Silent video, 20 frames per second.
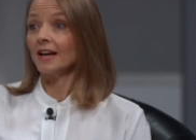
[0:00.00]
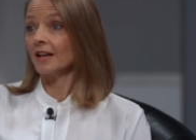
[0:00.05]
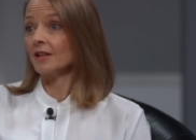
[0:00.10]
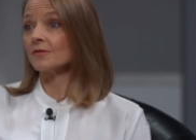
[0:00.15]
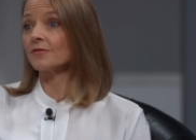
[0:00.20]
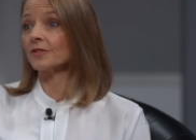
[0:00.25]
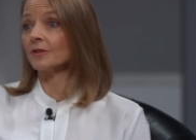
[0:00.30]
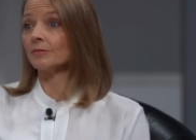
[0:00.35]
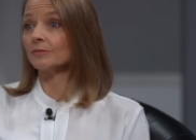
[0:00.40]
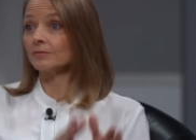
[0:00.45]
And
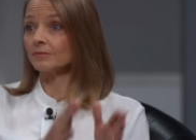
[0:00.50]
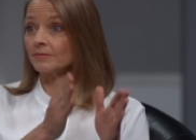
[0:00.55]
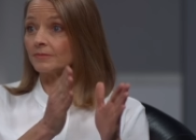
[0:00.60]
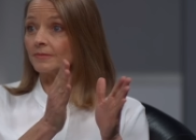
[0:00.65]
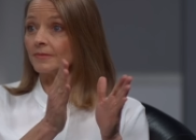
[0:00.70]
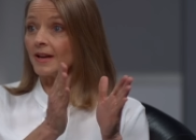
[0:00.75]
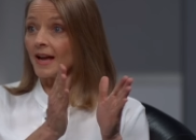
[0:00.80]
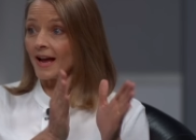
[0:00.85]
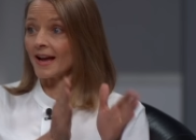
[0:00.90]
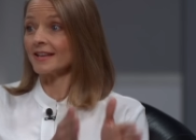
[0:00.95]
the film
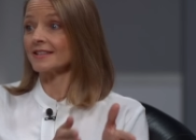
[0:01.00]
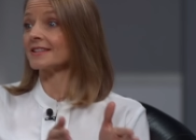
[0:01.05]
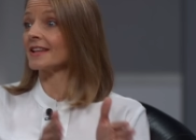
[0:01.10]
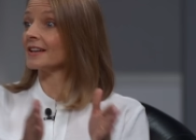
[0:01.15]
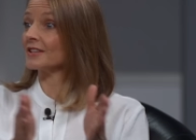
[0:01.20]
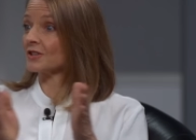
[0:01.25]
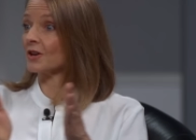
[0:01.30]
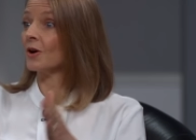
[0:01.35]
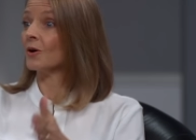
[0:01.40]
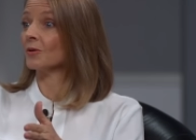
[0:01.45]
has
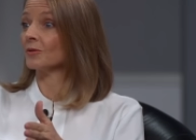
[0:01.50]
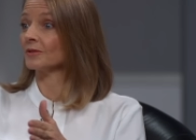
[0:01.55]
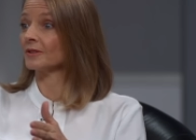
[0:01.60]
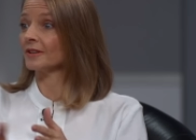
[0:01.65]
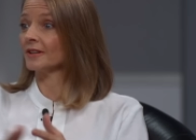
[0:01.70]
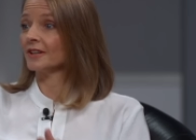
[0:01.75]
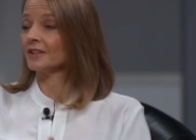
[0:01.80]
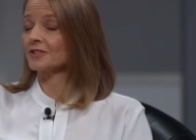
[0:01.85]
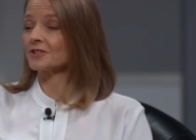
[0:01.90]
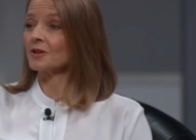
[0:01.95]
that tone,
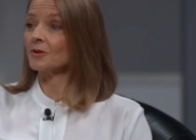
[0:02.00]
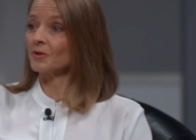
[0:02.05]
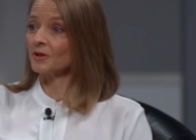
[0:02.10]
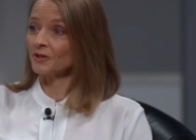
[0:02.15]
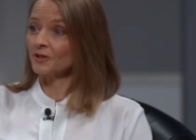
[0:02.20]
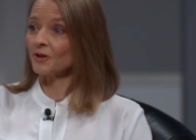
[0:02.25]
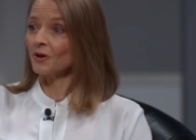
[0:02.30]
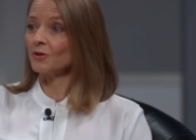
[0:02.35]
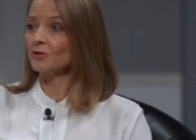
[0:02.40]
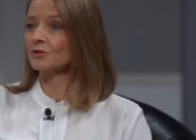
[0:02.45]
so
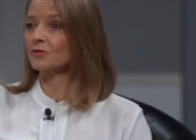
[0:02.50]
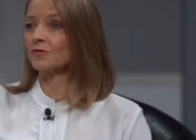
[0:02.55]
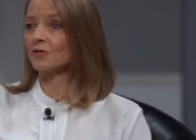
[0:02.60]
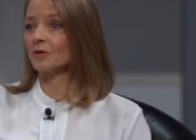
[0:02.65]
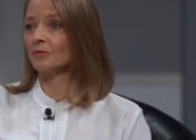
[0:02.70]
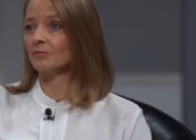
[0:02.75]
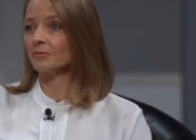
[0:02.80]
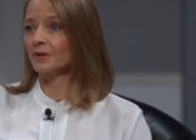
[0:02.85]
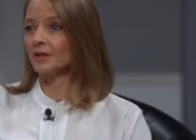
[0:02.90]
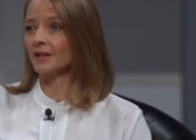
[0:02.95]
it goes
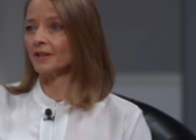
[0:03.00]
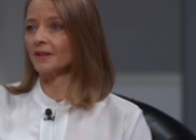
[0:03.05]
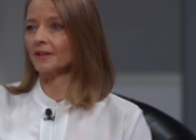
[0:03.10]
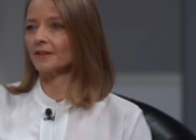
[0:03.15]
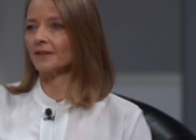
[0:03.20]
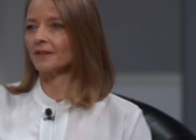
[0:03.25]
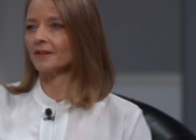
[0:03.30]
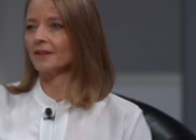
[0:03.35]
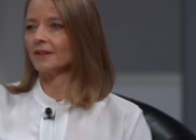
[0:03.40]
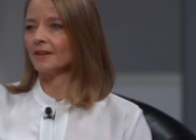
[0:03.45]
from
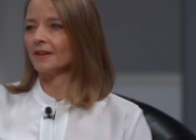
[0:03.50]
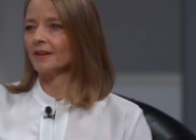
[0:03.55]
being